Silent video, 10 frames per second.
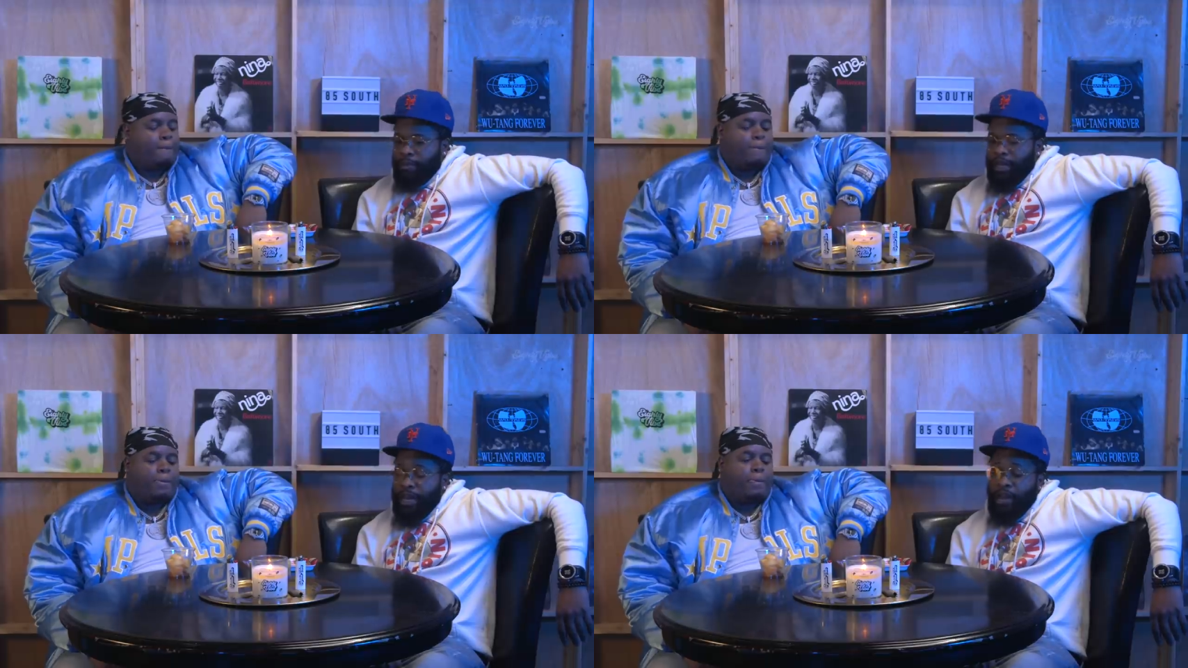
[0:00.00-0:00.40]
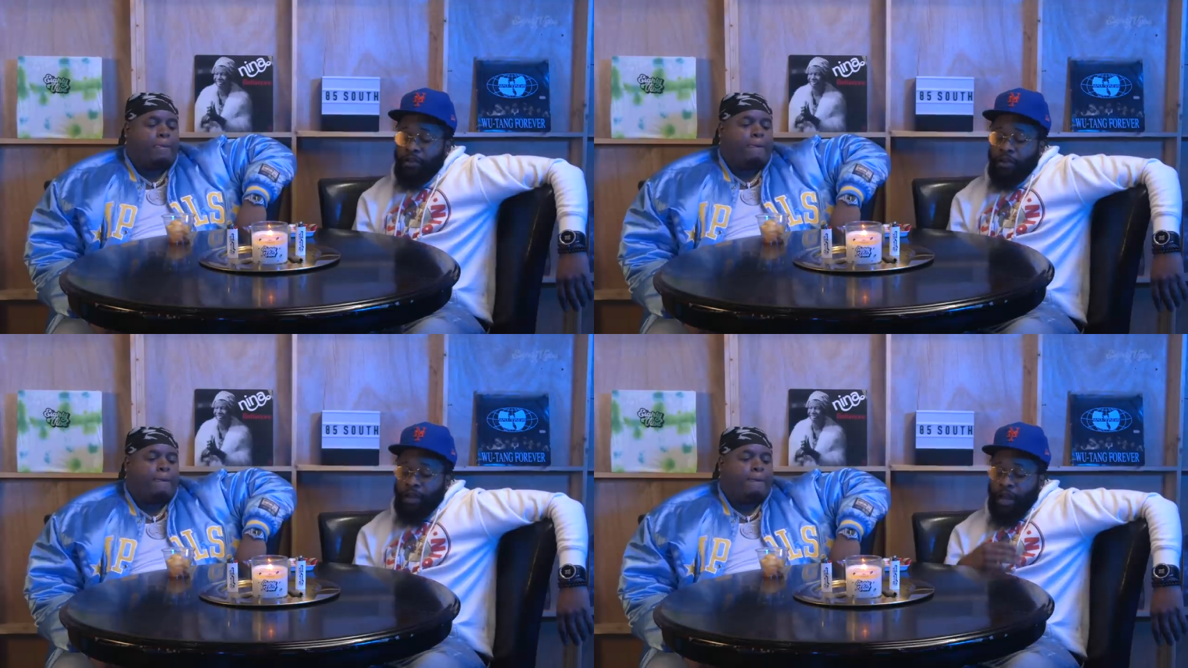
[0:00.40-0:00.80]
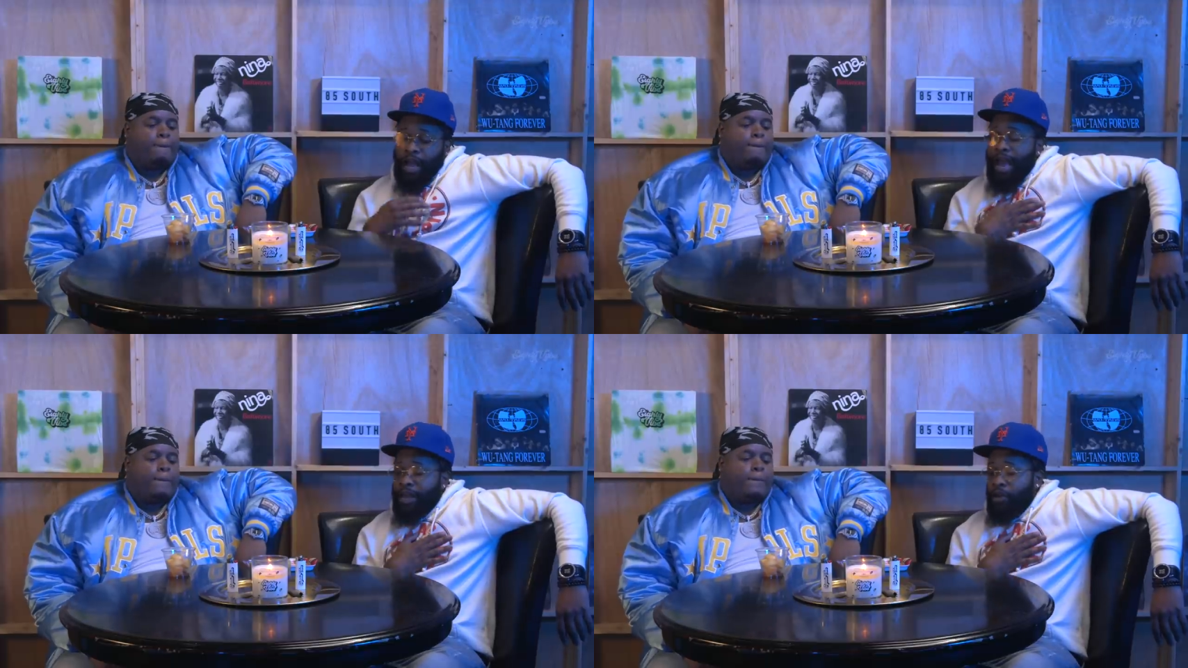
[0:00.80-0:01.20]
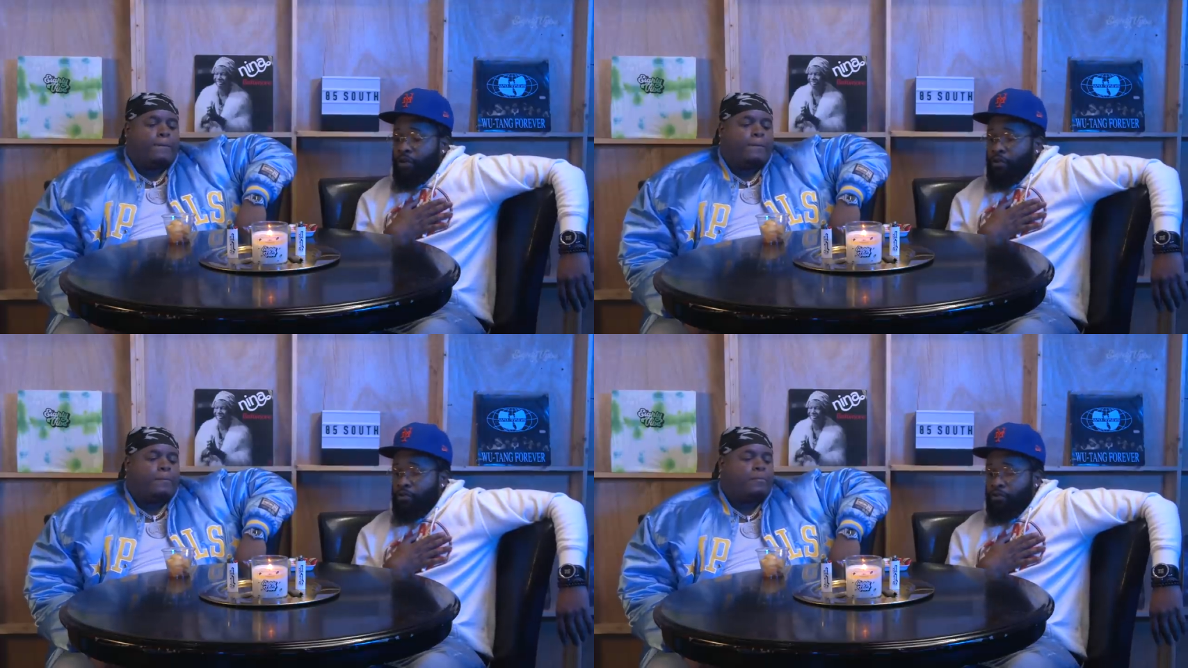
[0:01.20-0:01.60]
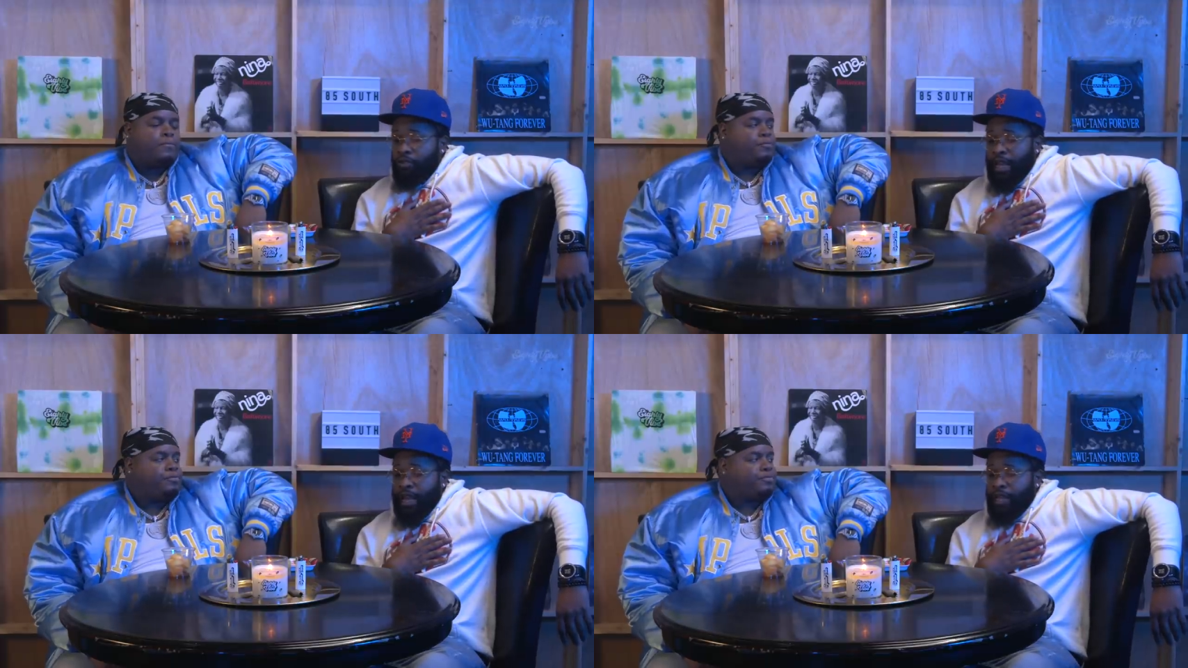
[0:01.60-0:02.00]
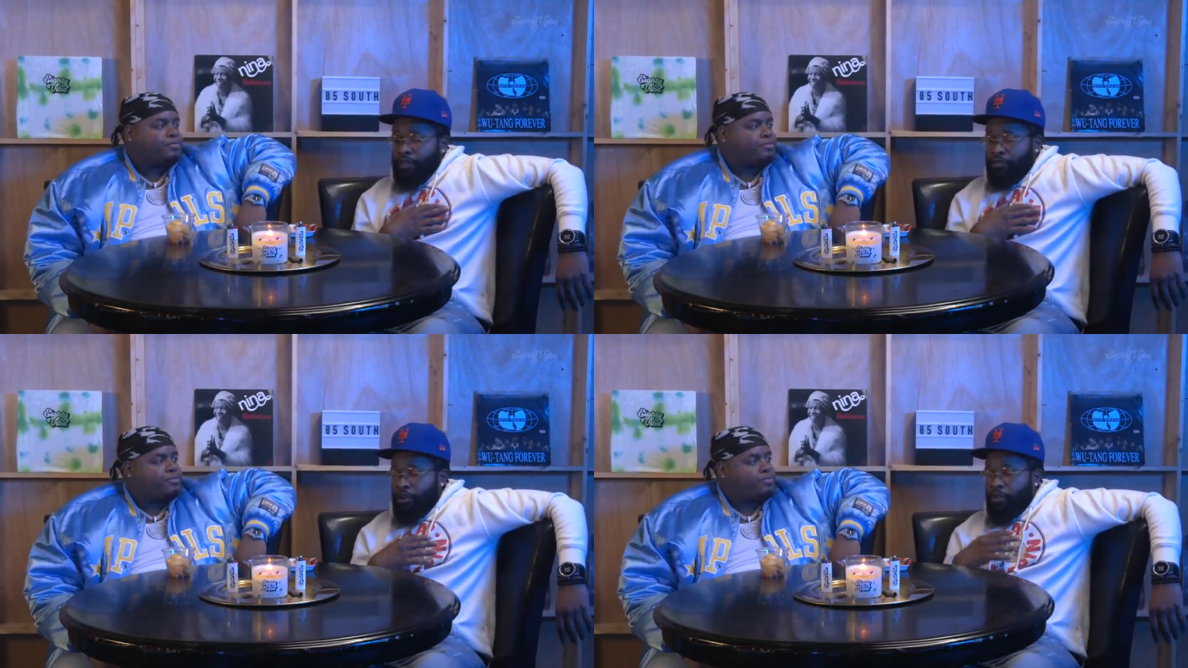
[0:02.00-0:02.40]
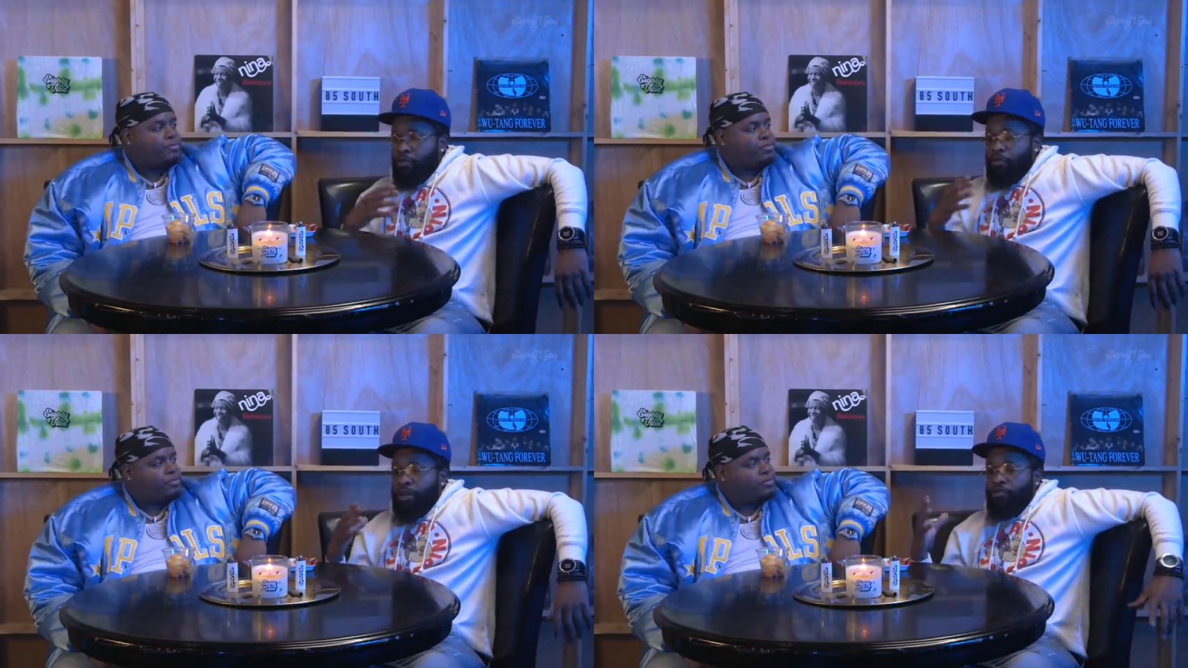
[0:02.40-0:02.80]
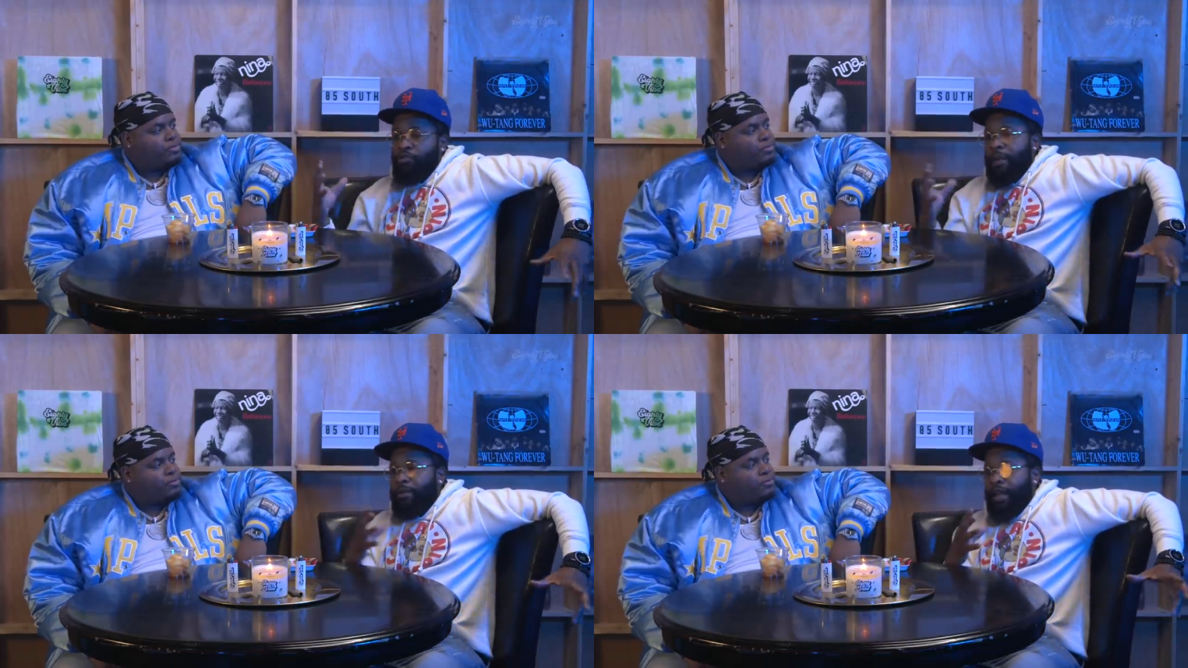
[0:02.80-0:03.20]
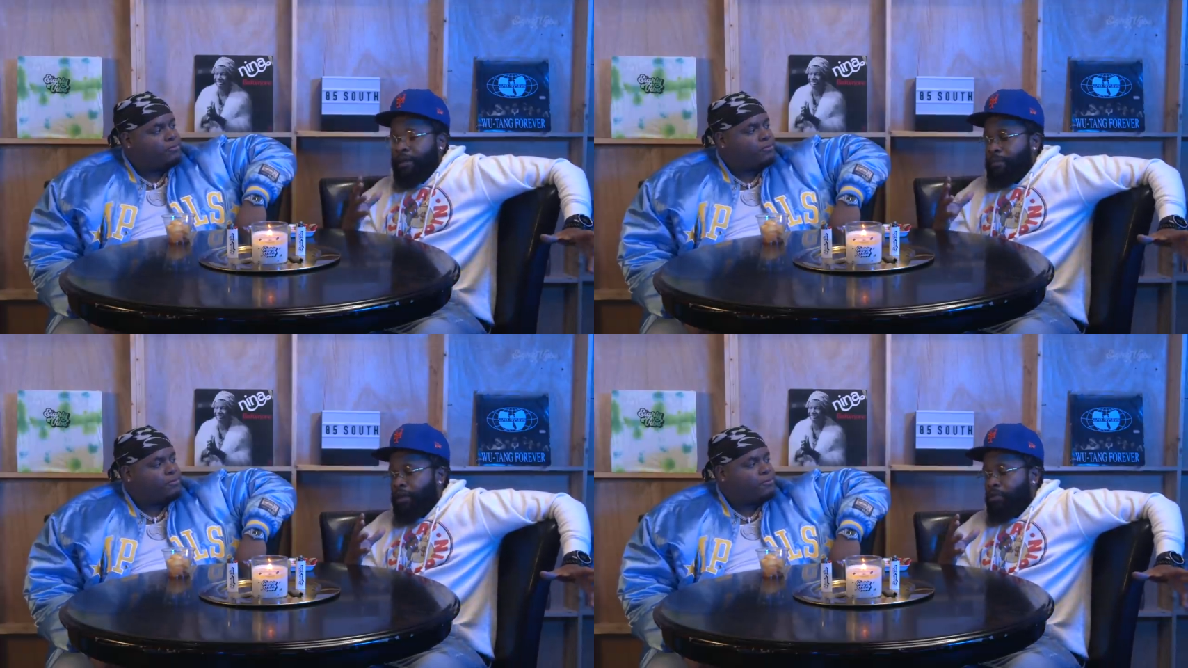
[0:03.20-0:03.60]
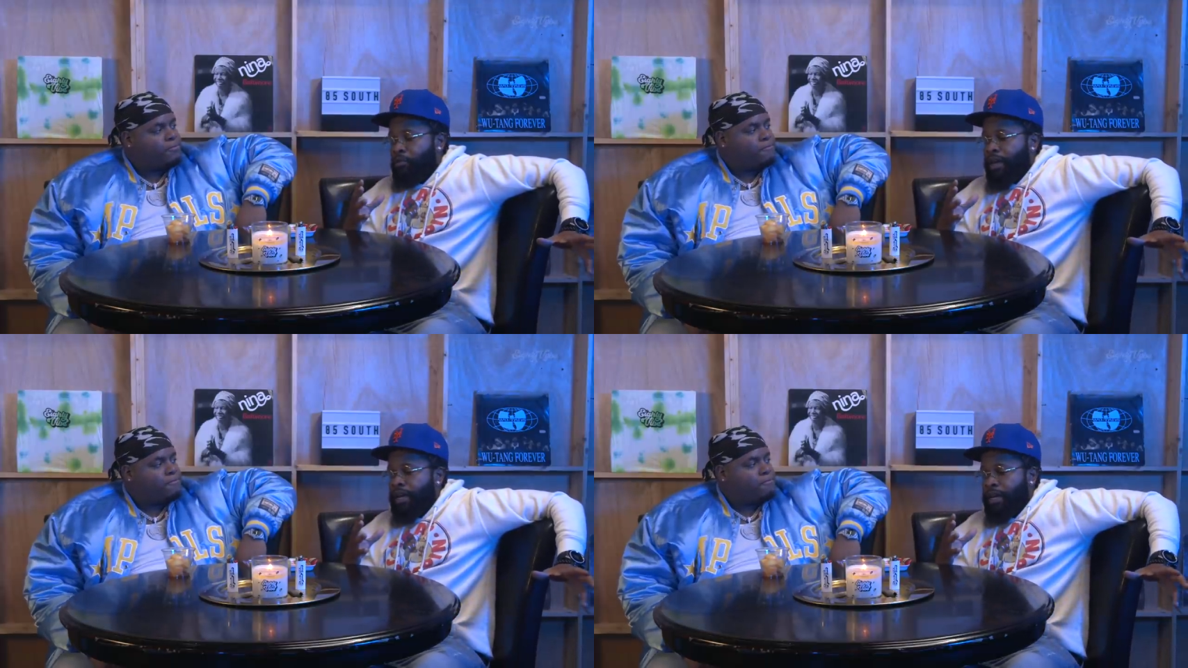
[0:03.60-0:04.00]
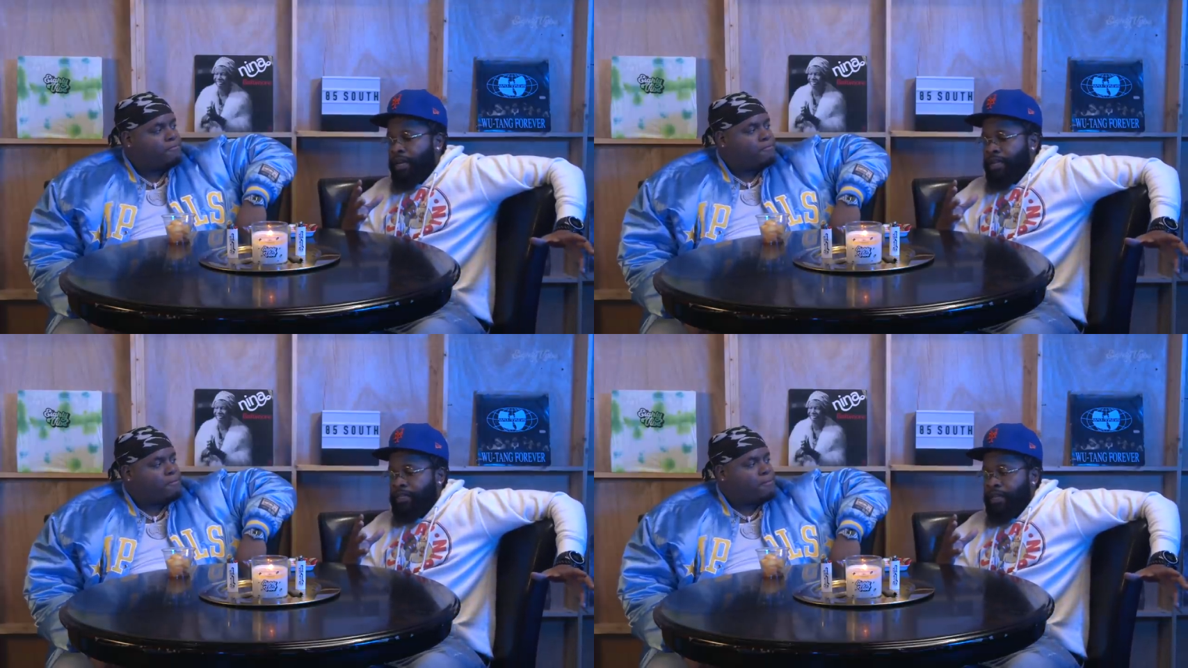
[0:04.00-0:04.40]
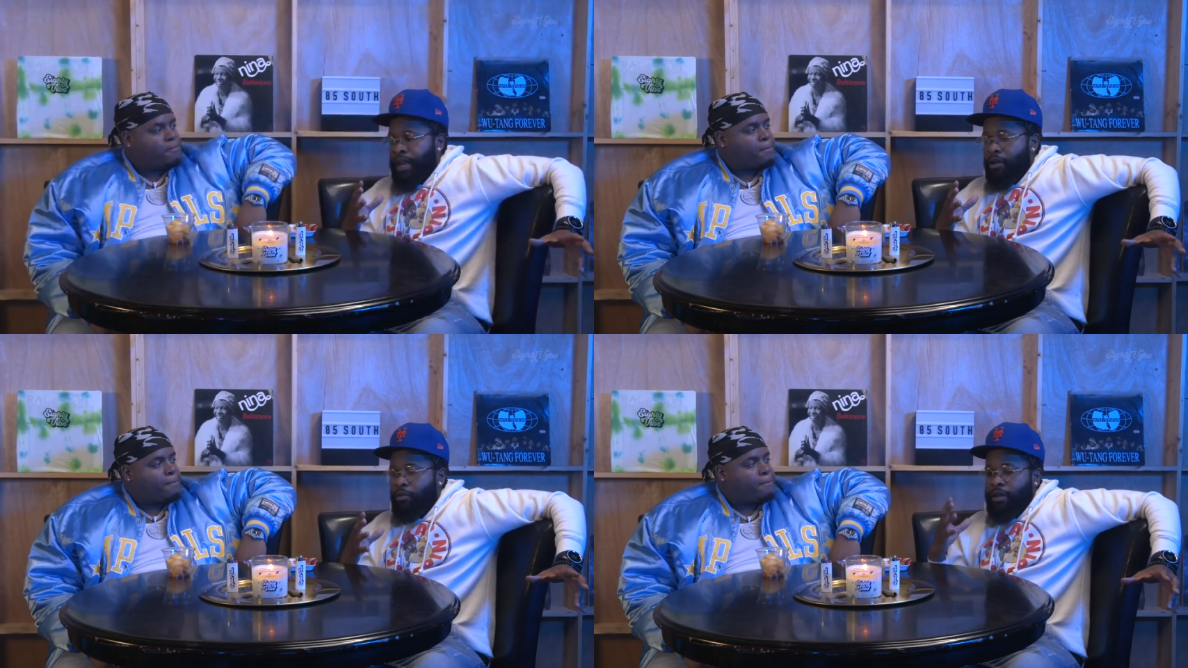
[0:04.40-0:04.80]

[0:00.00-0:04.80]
Speaker 1: man. Now, I know that, you know, with the rap game being the way that it is now